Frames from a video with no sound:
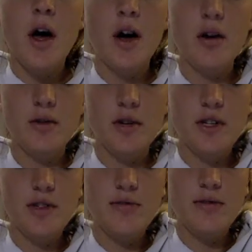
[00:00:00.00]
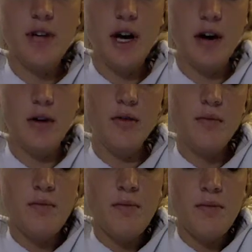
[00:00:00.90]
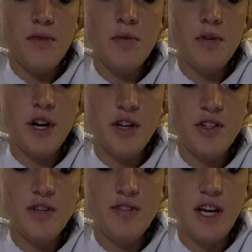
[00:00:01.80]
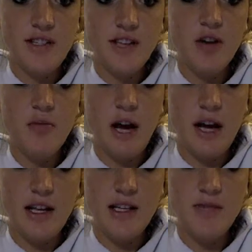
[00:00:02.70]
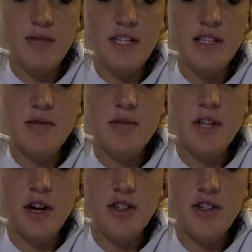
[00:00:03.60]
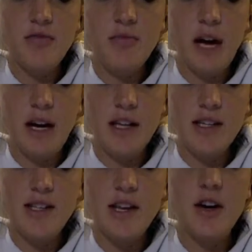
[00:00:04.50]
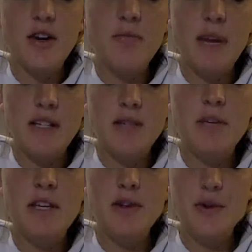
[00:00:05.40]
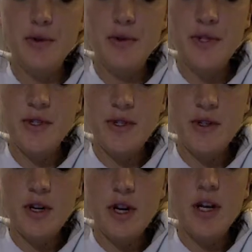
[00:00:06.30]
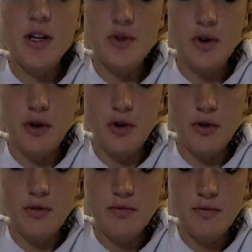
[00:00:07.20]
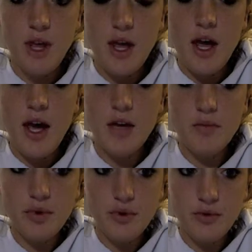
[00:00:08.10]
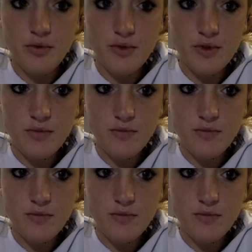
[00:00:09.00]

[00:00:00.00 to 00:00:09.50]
According to Foucault, the production of docile bodies means the production of bodies that are meant to be used, controlled, and improved.